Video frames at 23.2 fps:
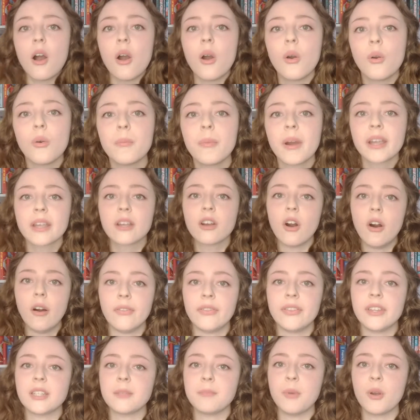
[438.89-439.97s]
oh my
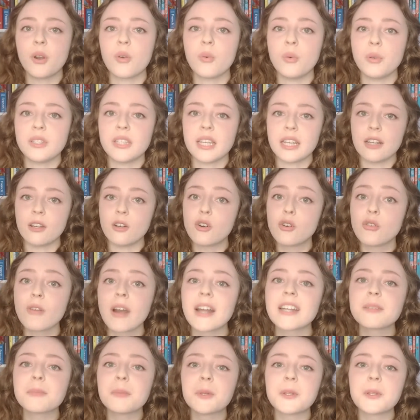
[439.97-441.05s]
god, this book was
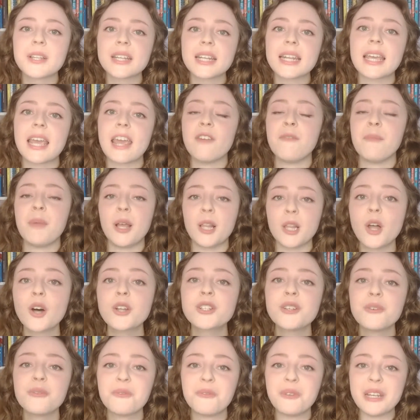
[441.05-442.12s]
incredible and it gave me a
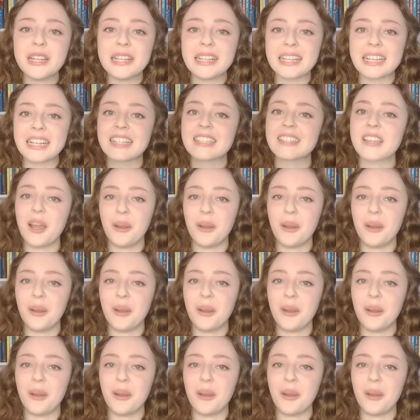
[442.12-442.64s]
lot of feelings.